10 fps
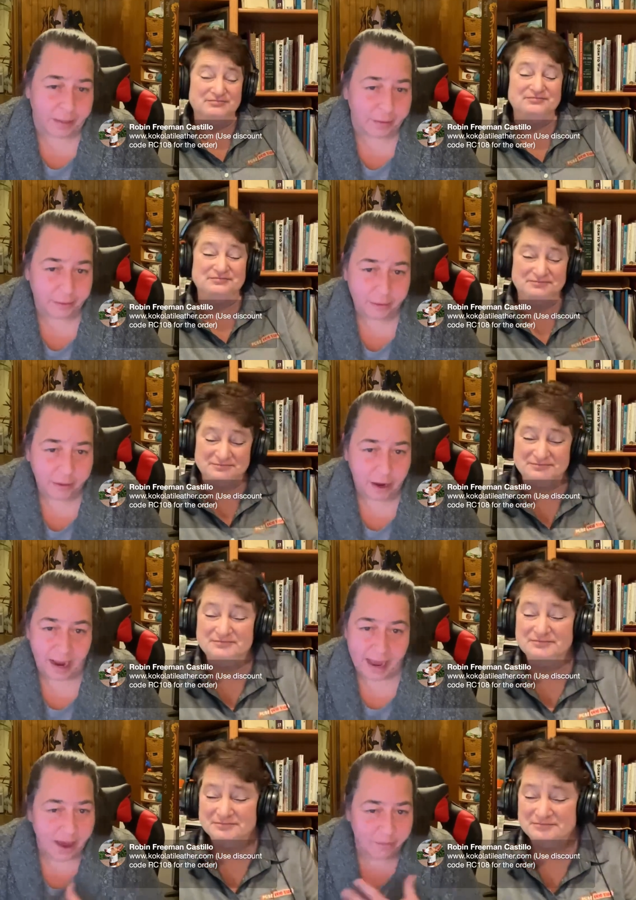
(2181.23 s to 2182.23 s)
Speaker 1: mean,
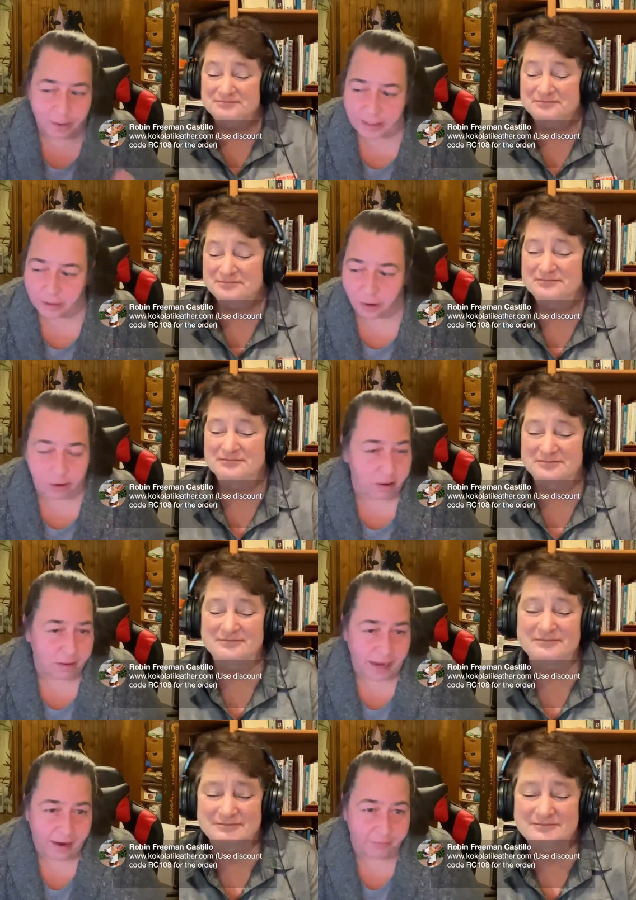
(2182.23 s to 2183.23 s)
I have my dog
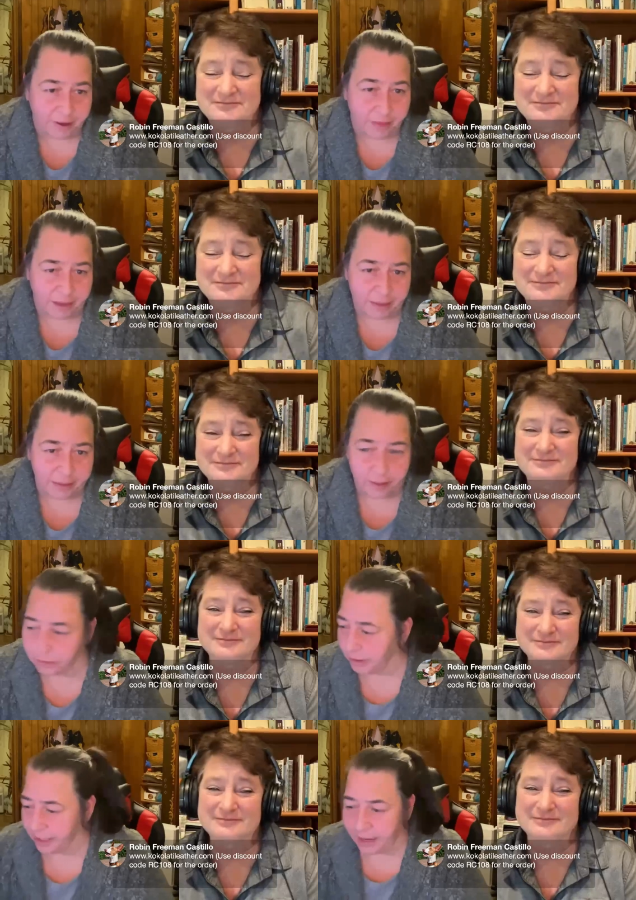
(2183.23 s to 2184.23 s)
on everything,
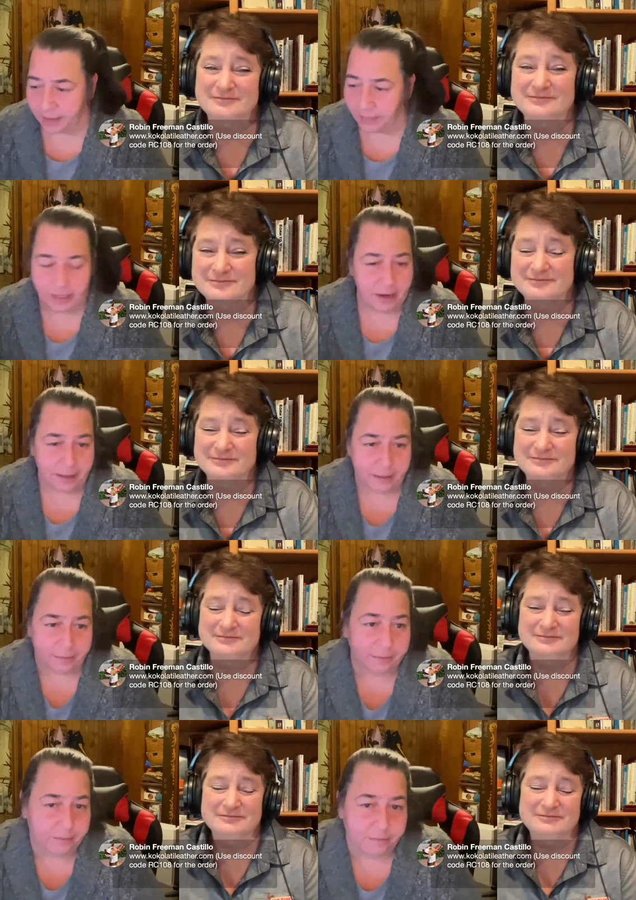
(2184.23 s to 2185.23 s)
literally. I mean,
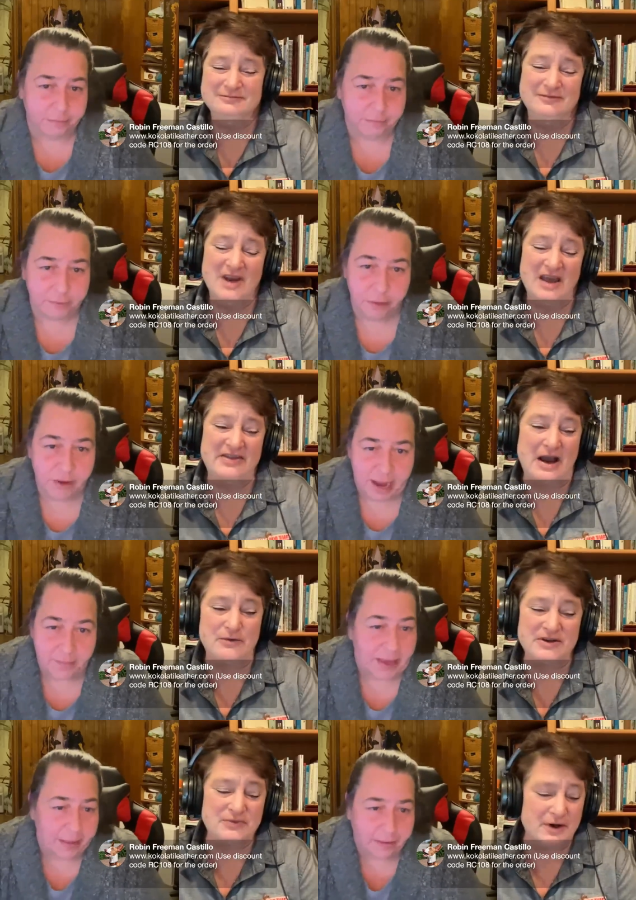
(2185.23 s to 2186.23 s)
I
Speaker 2: you know,
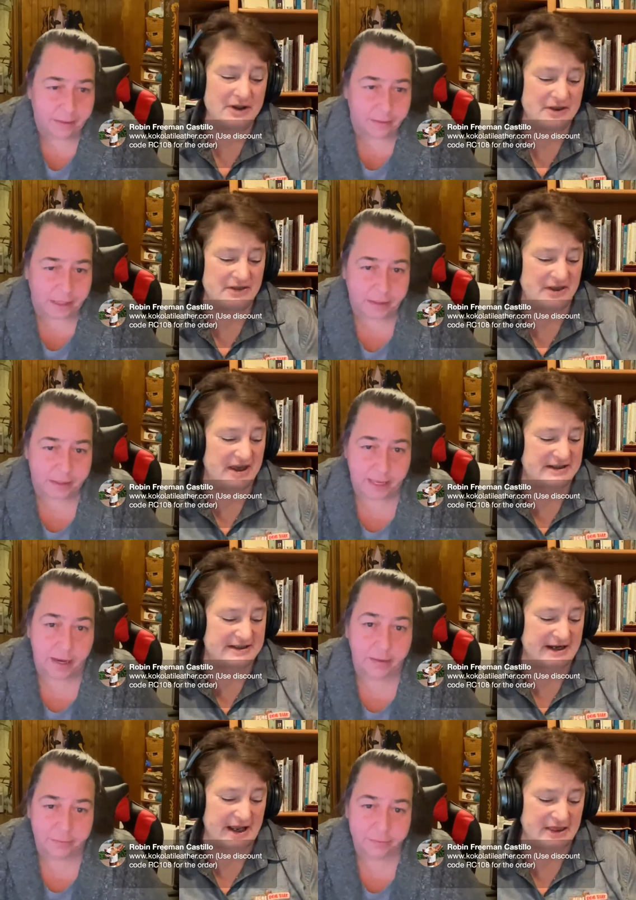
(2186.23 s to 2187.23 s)
that was it, one of the
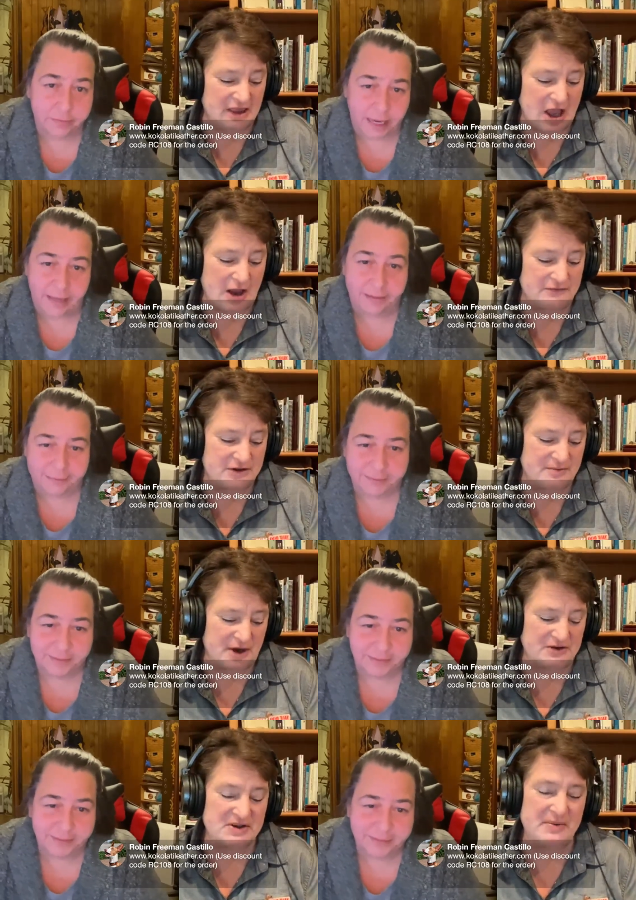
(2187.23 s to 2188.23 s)
things that I loved the
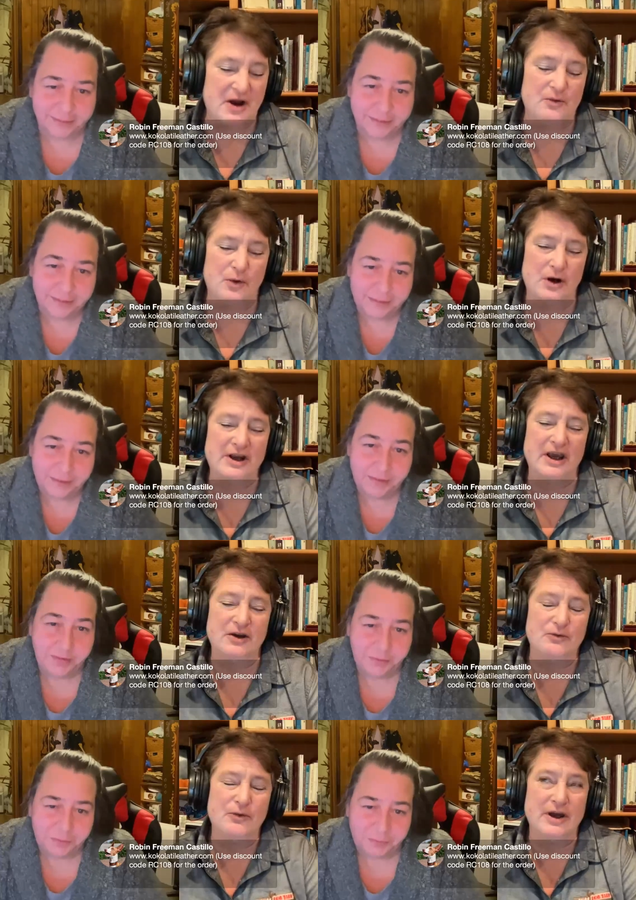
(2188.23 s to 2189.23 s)
most about
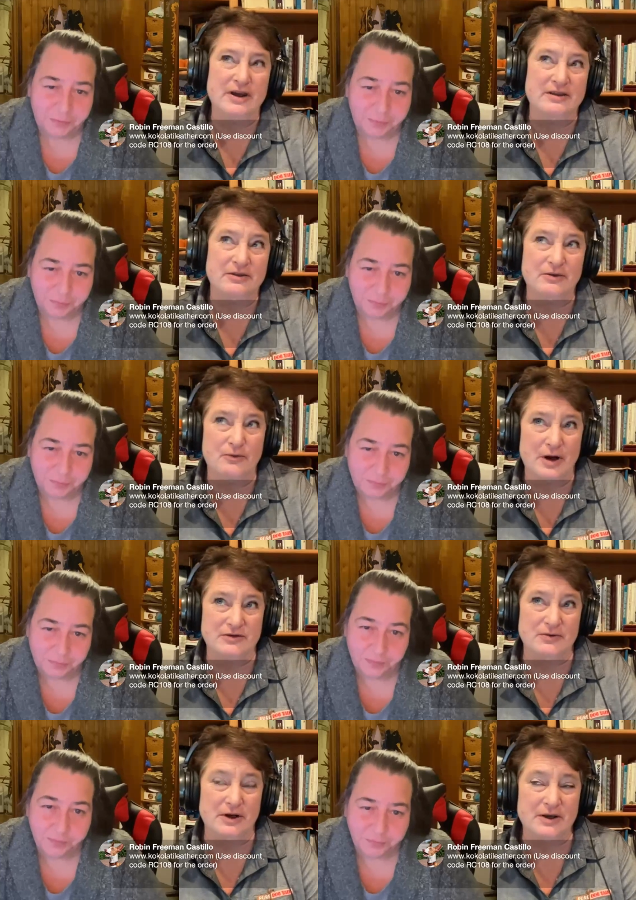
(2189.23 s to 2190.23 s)
working with when
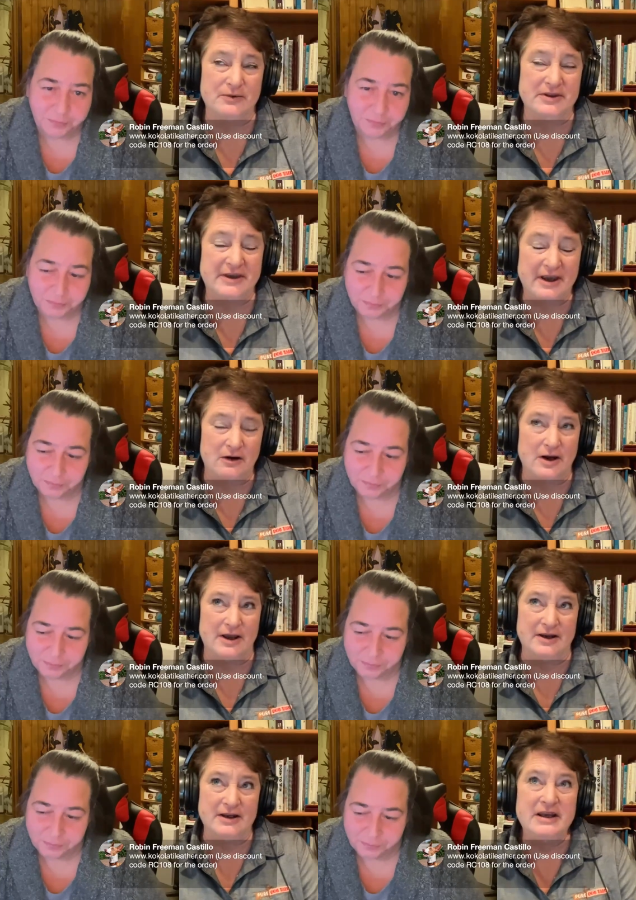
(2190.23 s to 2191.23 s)
I was working with
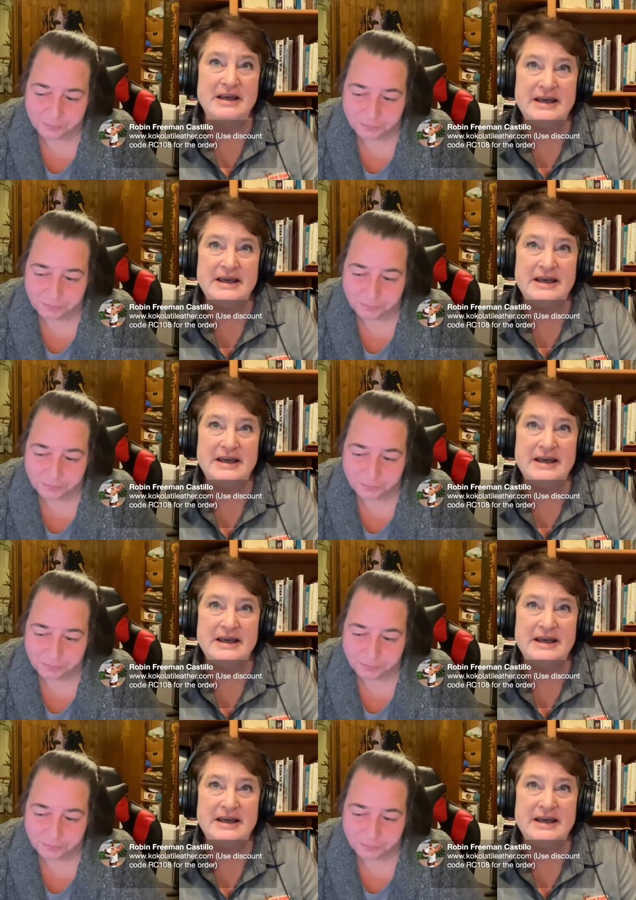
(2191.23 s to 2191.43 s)
Karen